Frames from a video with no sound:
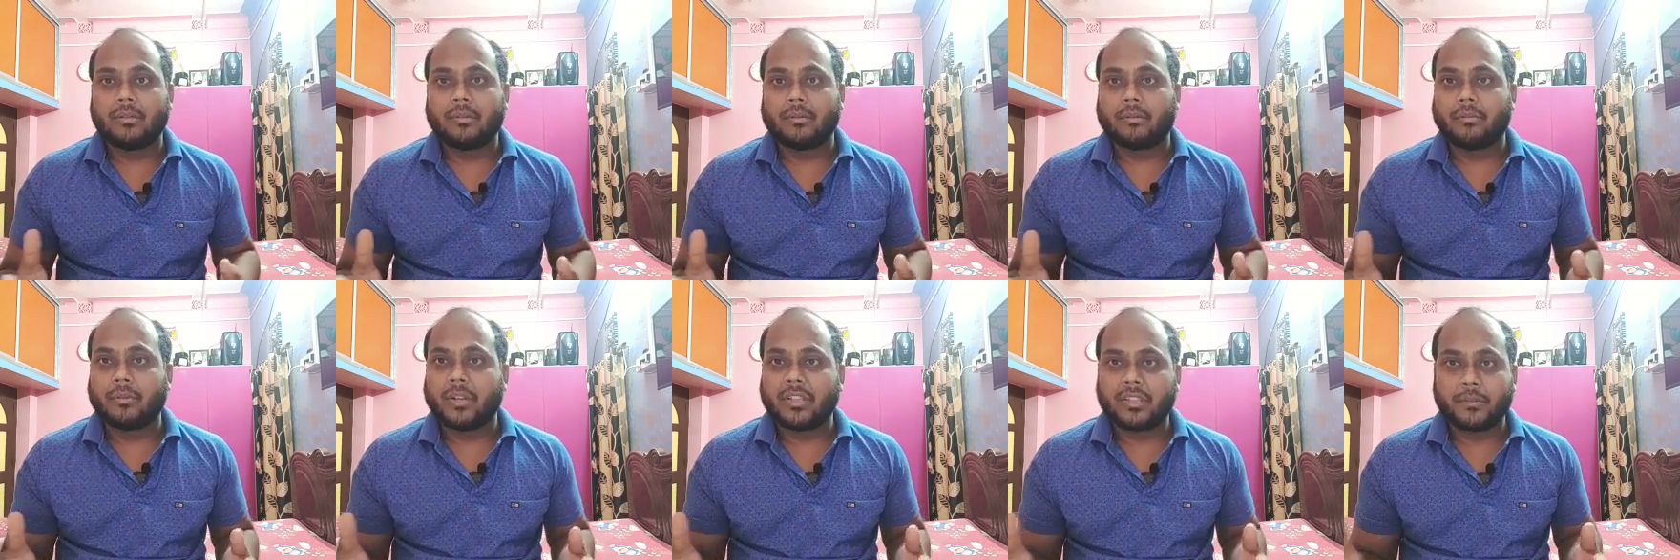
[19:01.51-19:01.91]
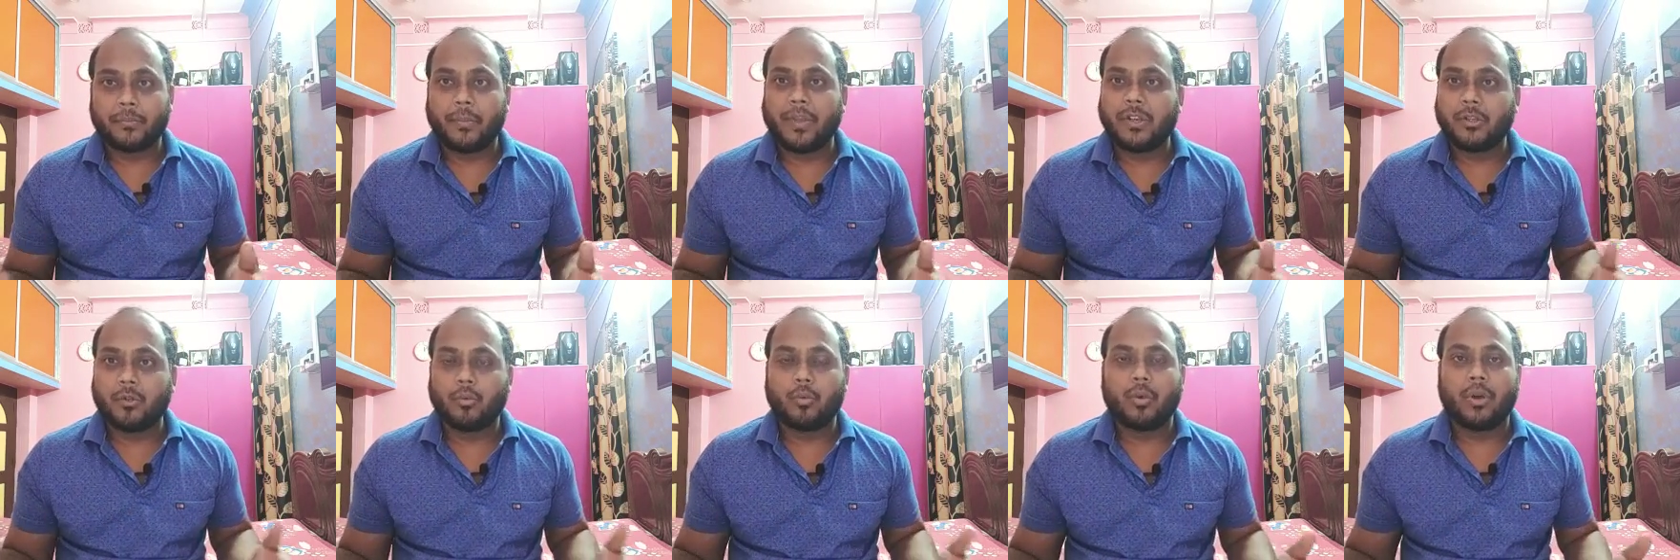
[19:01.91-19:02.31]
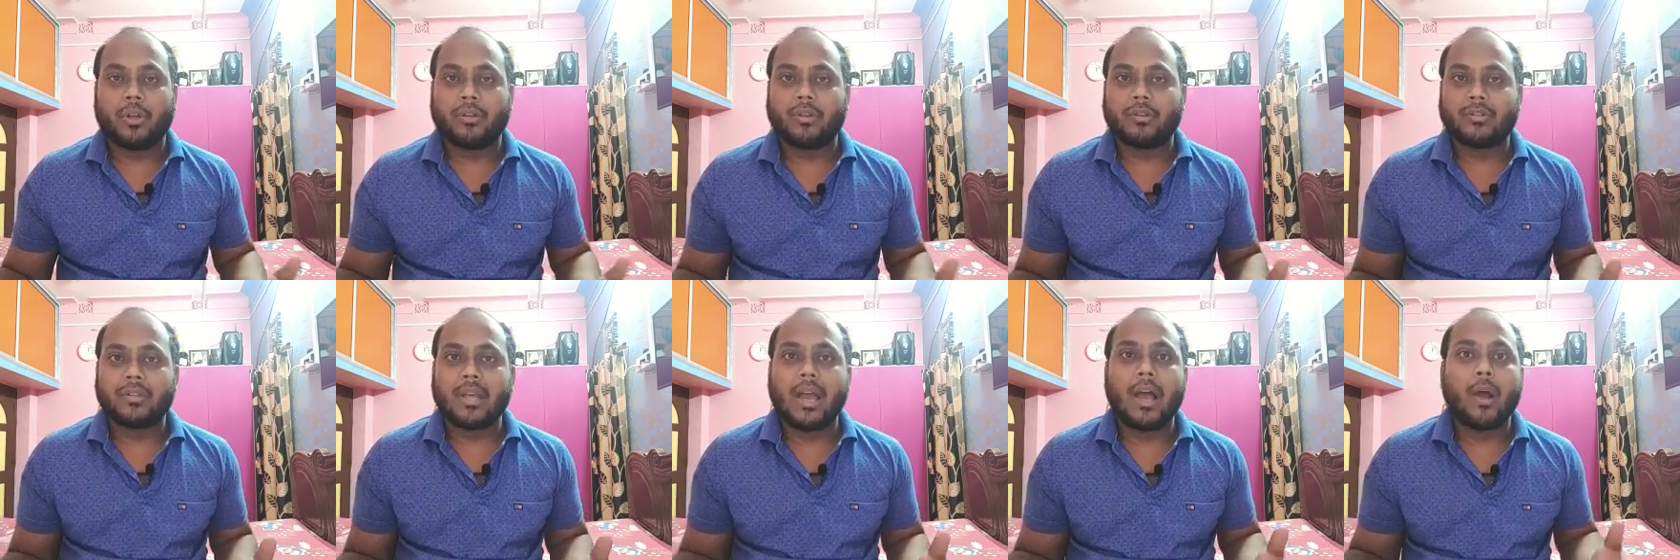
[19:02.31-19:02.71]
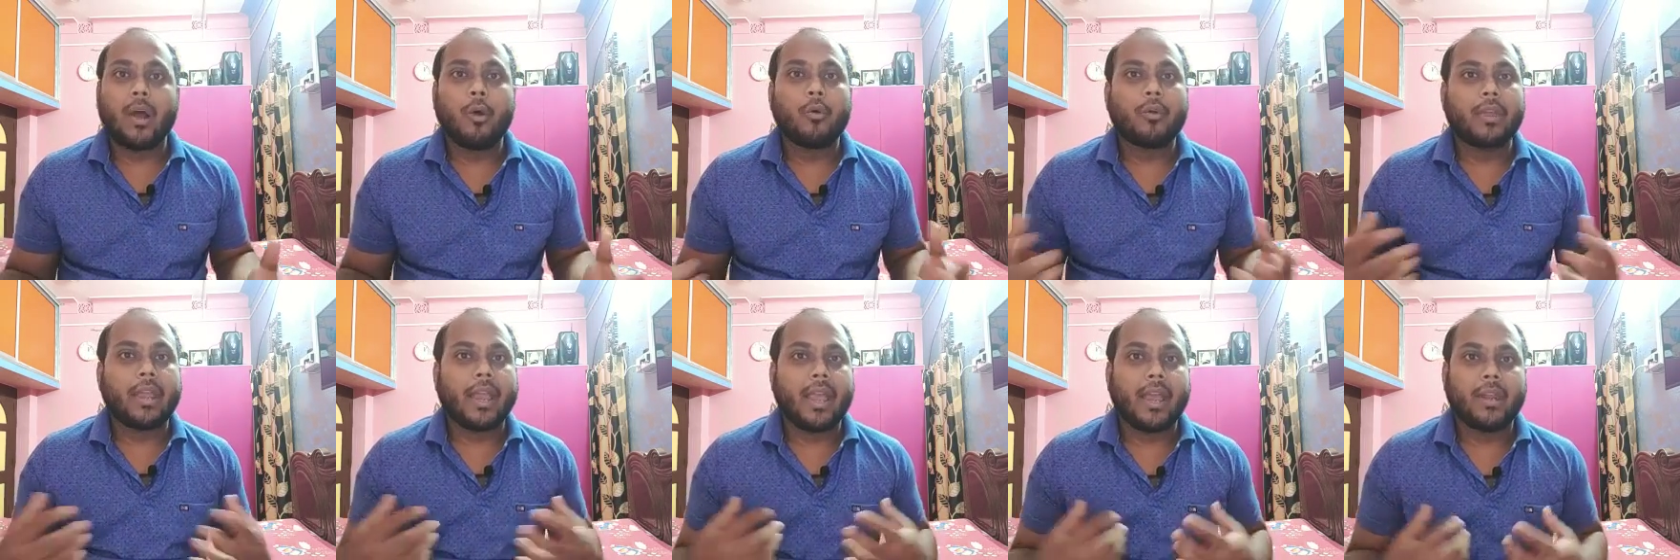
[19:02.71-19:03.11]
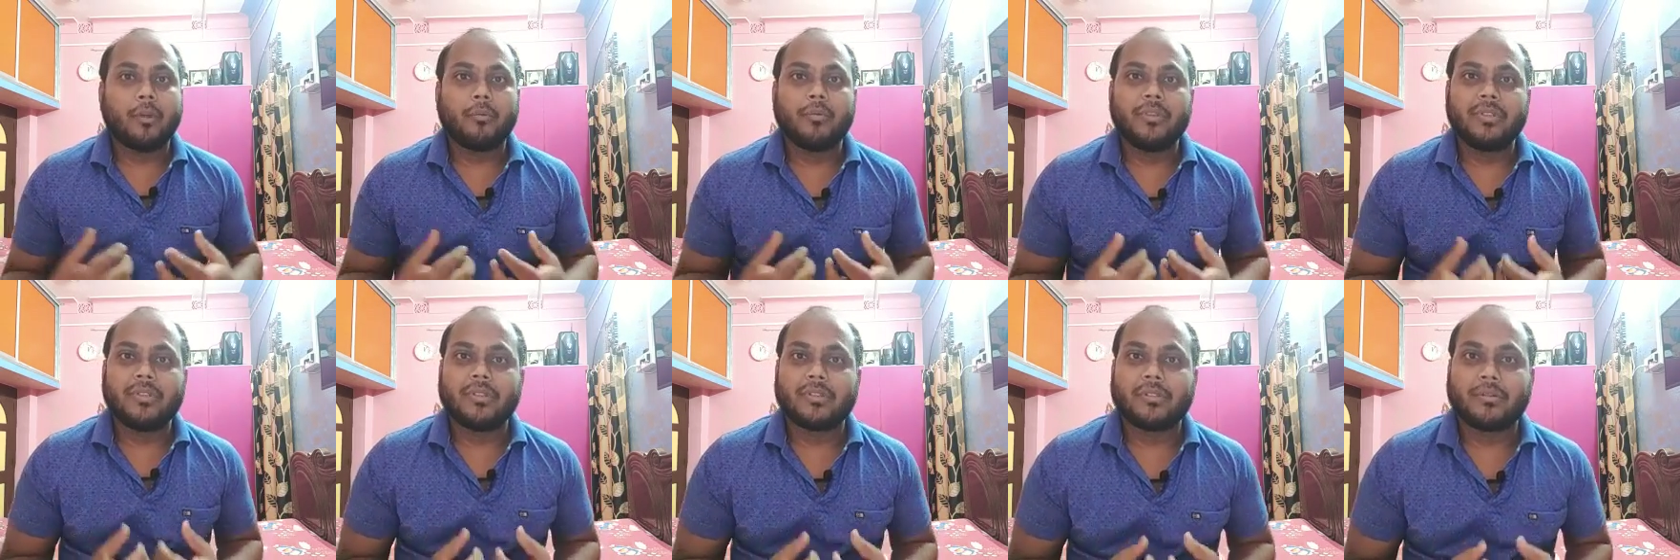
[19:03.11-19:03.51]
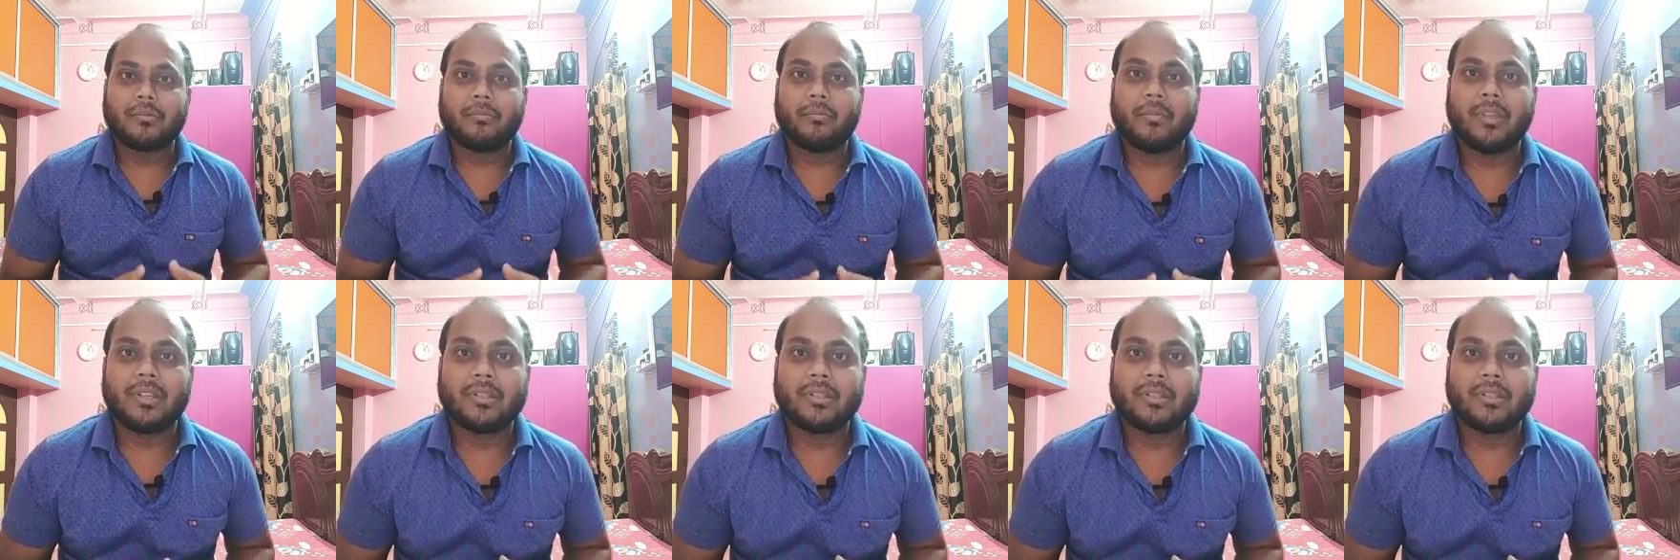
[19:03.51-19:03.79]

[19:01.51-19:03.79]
respect to others, how can we just